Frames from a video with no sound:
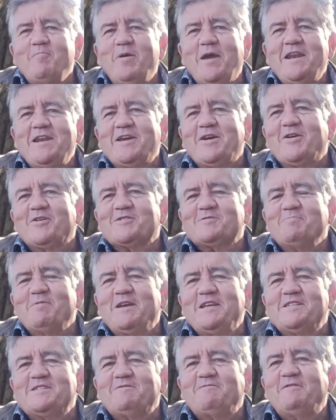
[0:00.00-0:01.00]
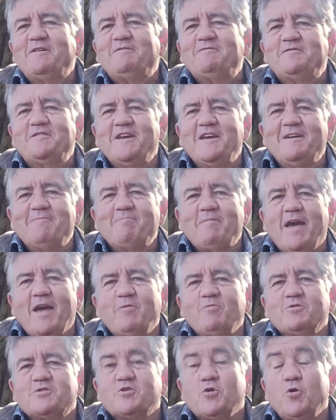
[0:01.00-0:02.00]
Pentecost means 50
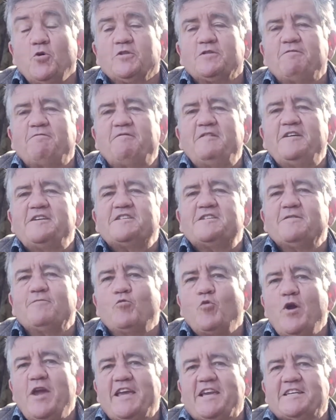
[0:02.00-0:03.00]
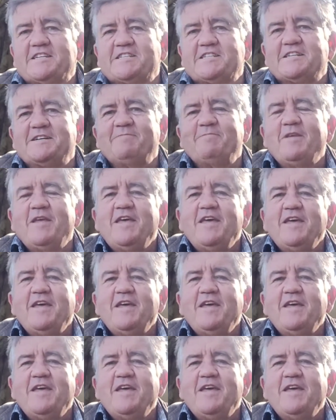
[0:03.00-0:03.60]
and was called the Feast of Weeks